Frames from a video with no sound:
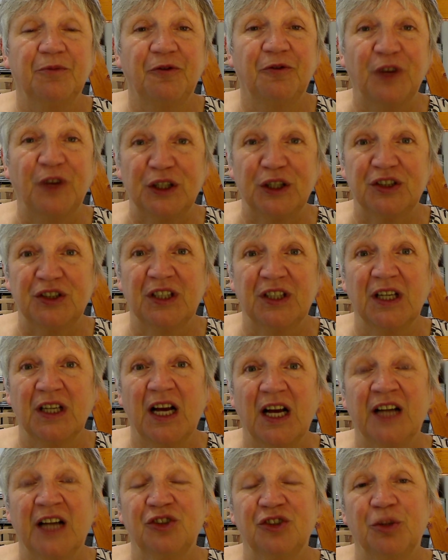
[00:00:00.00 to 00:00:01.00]
fixing
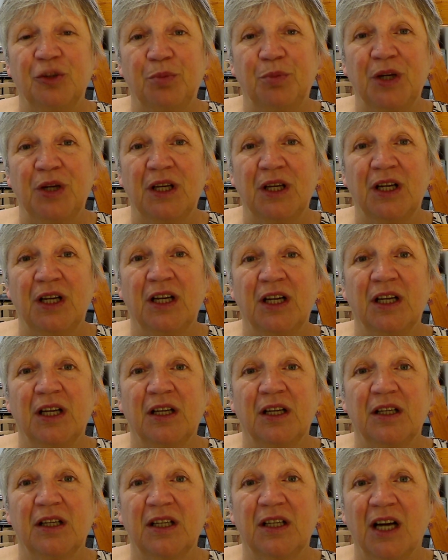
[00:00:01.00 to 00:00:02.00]
and
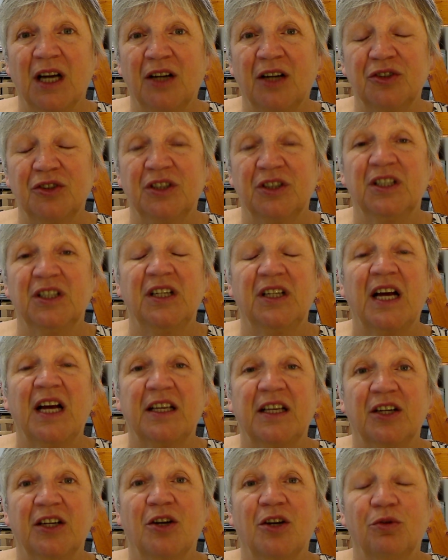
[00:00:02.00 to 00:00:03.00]
repairing garden and
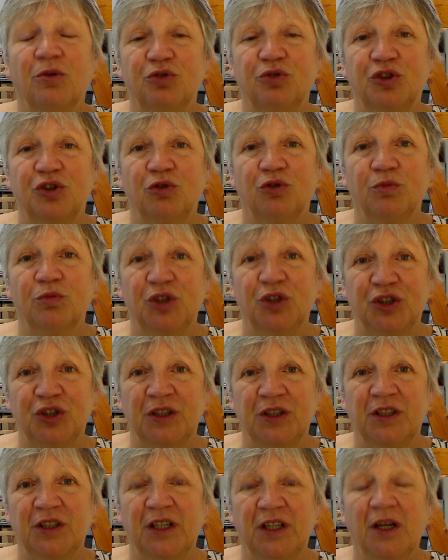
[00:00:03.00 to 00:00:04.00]
agricultural
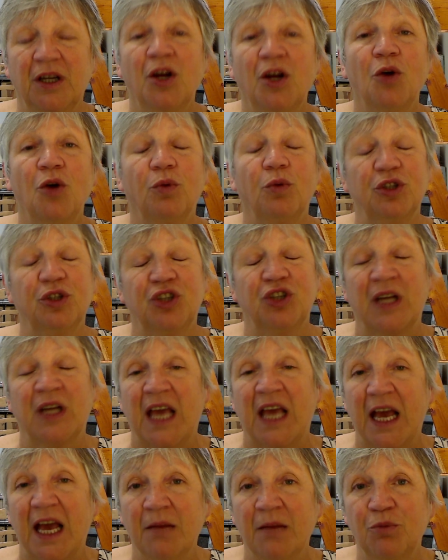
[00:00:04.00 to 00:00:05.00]
machinery, which
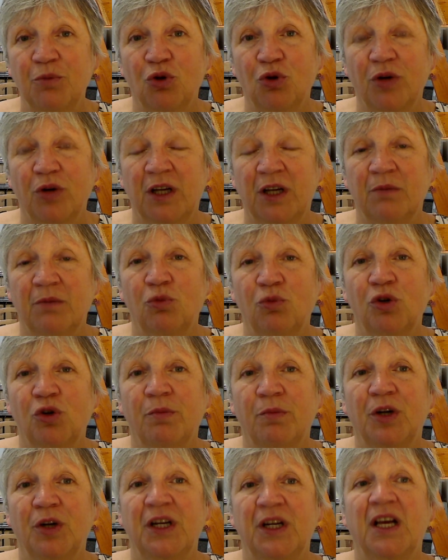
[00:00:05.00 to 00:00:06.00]
again brought in
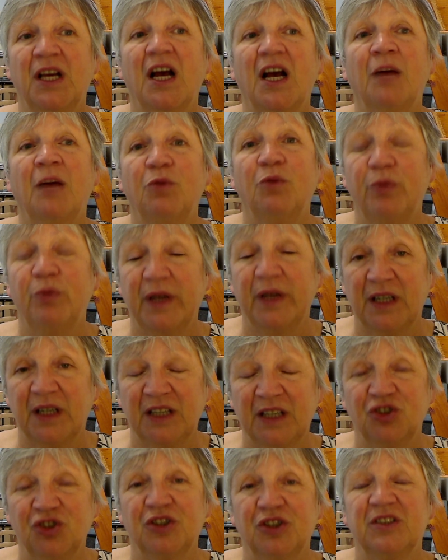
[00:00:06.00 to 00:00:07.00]
more money, and we were
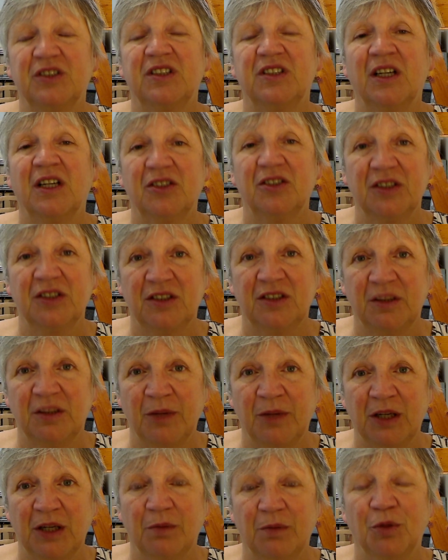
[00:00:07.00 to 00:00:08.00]
actually starting to
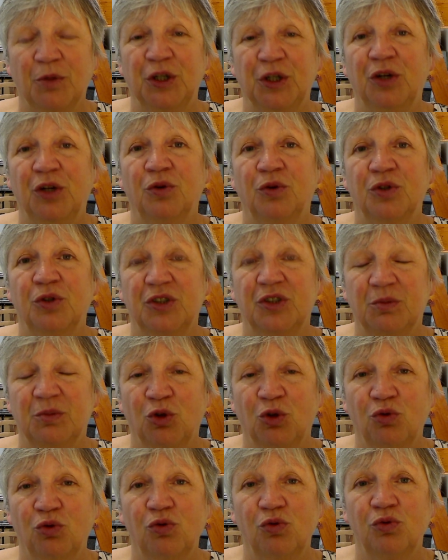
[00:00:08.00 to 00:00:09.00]
make money on the
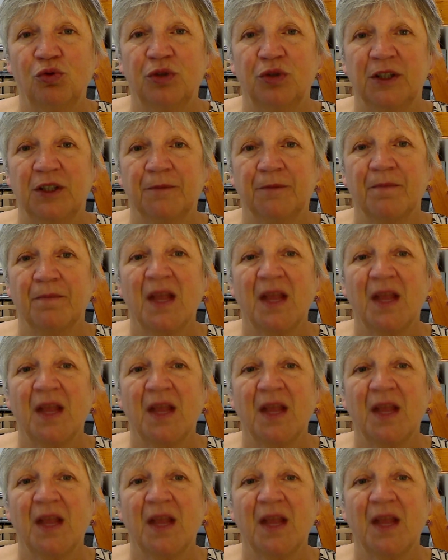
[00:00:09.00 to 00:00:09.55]
small holding.